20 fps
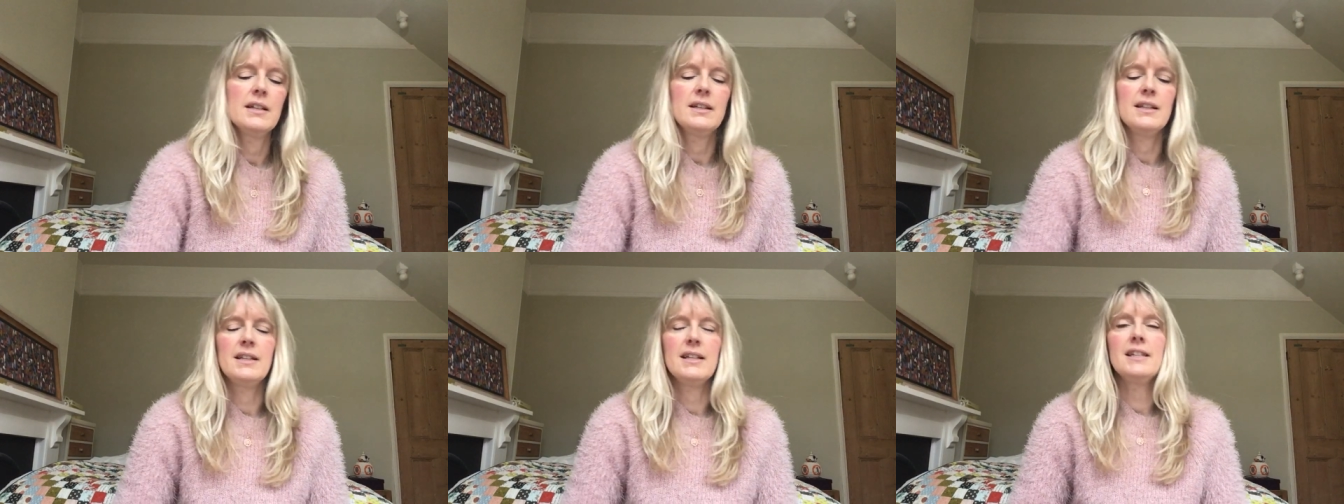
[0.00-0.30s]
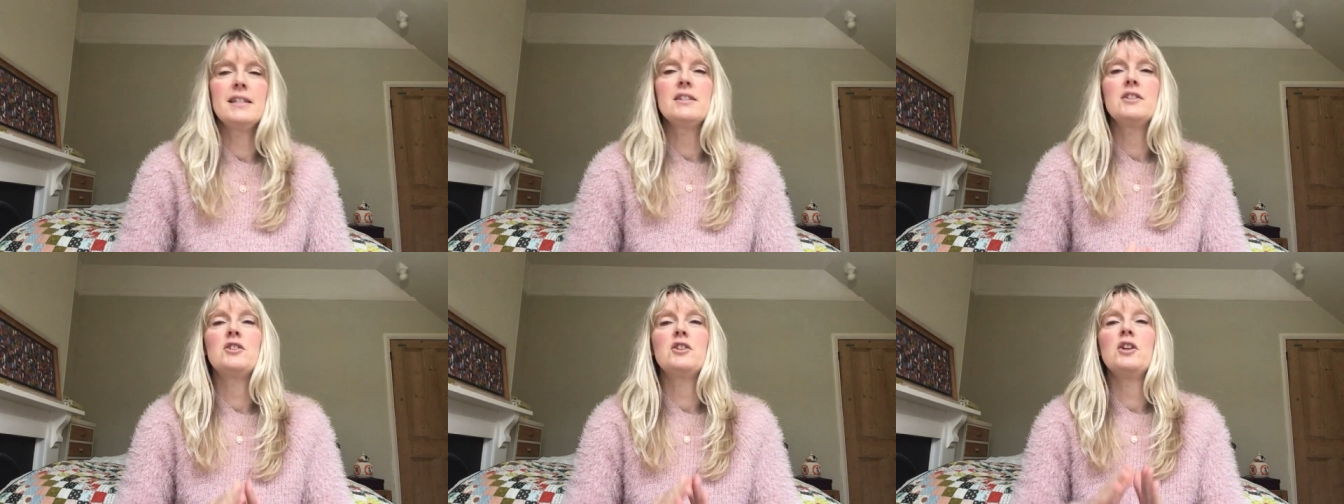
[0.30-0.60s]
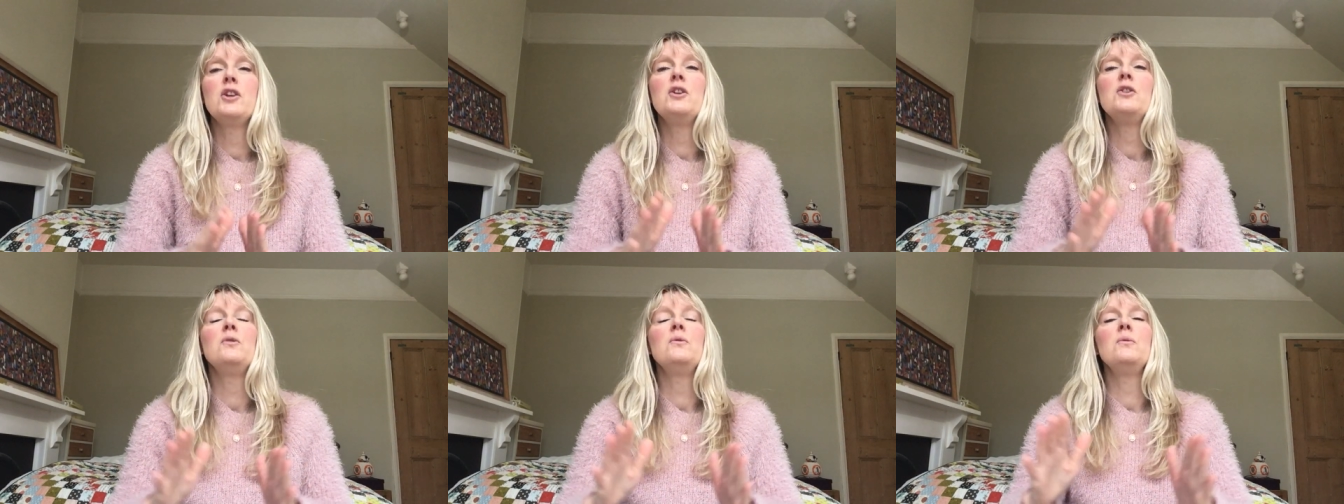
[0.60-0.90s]
This
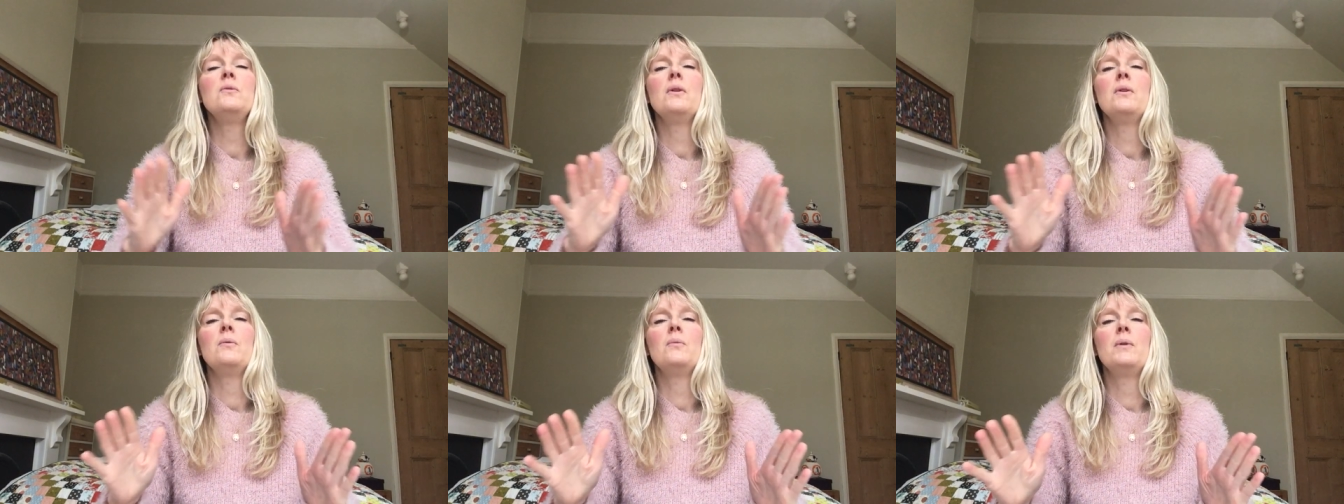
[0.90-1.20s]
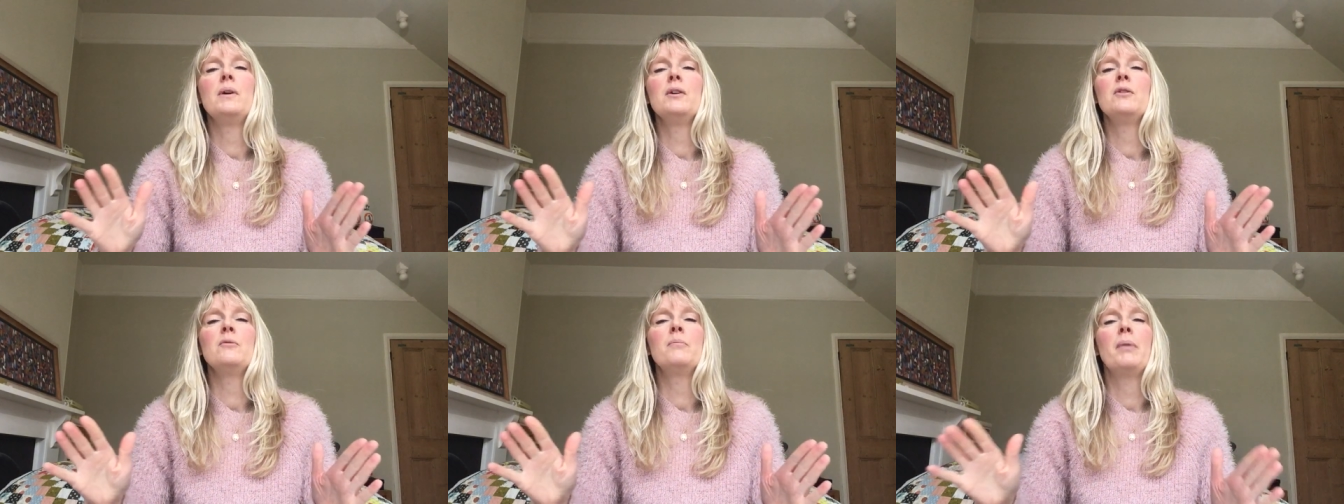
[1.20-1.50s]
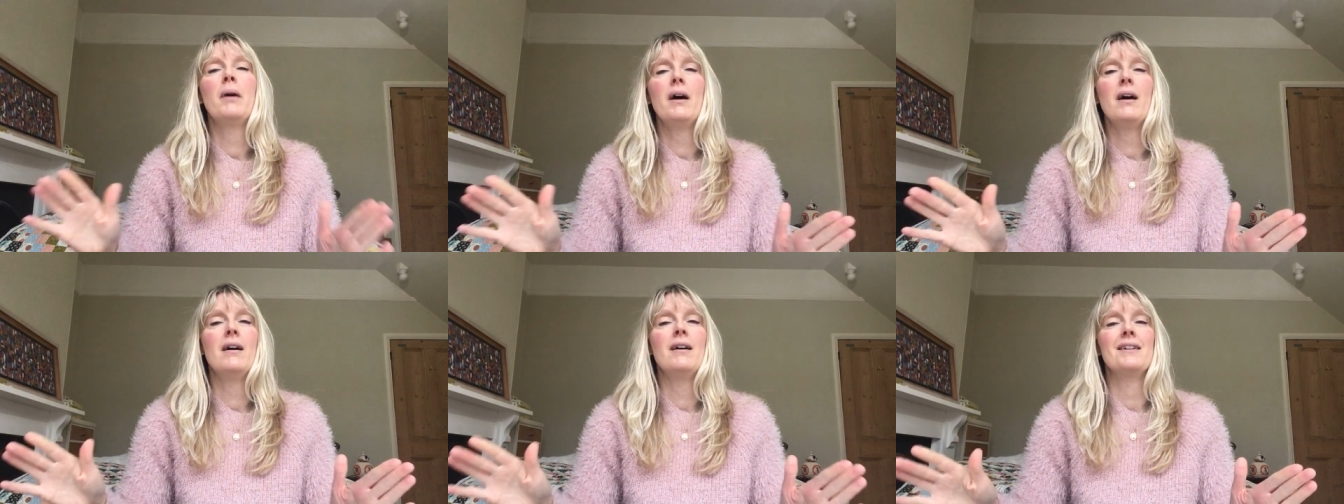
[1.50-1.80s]
too will
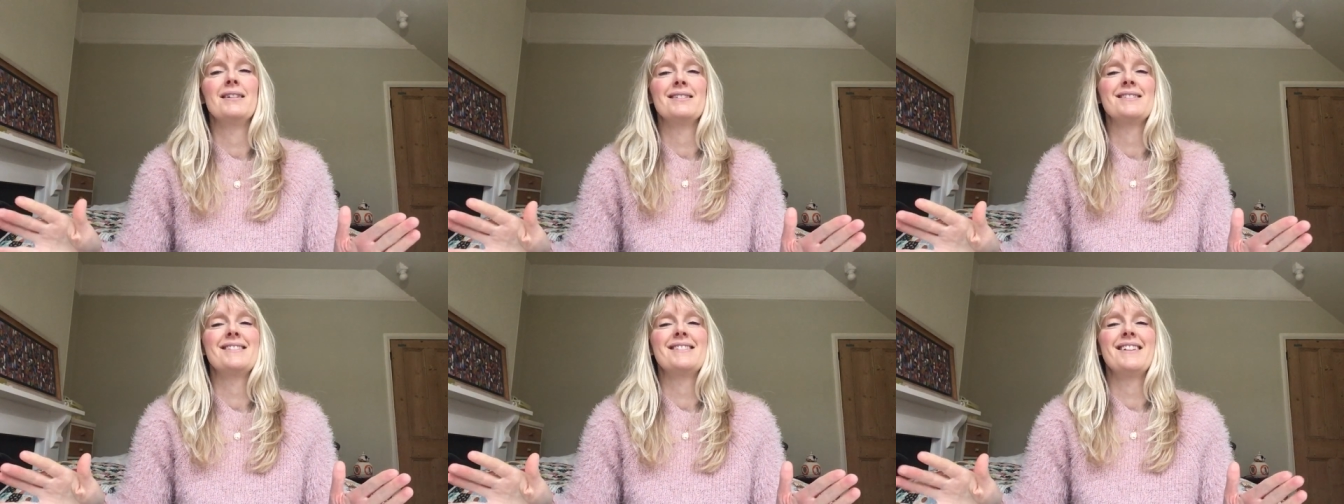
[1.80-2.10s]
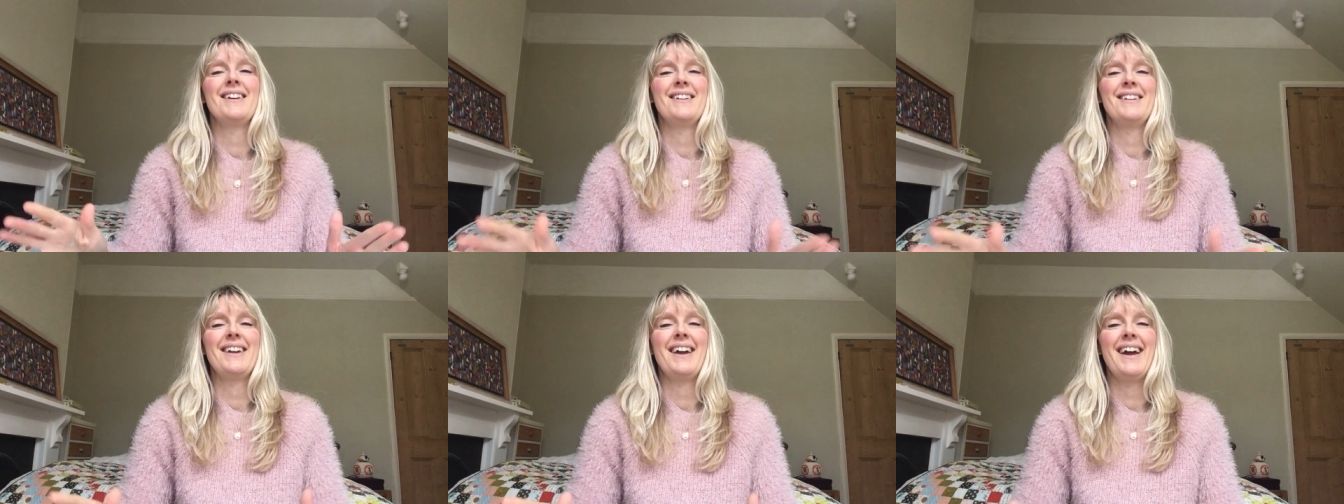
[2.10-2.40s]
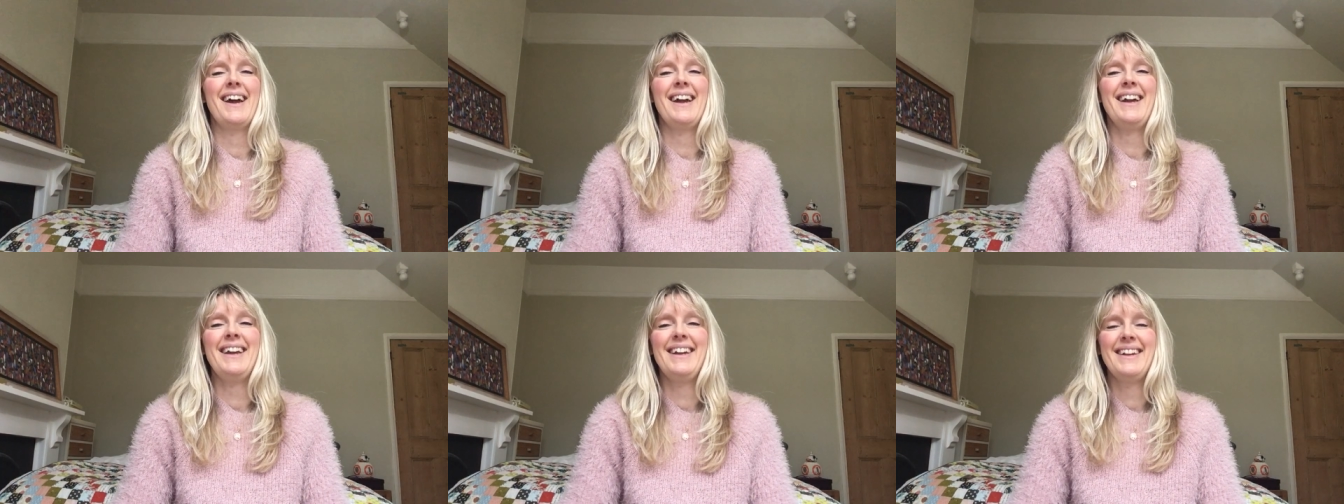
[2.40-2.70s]
pass,
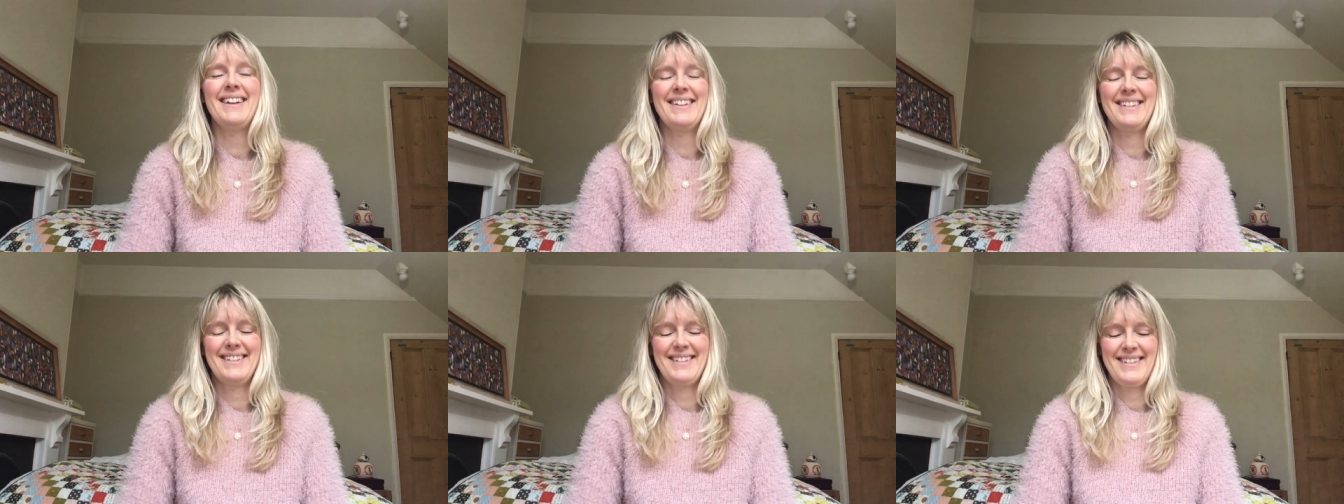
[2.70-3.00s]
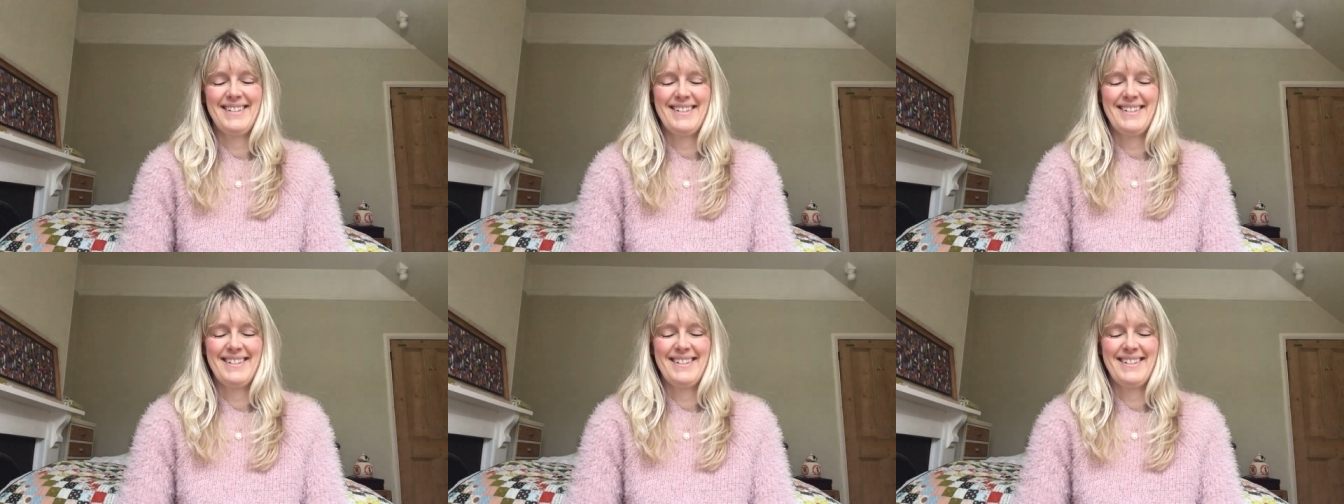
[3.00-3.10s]
okay?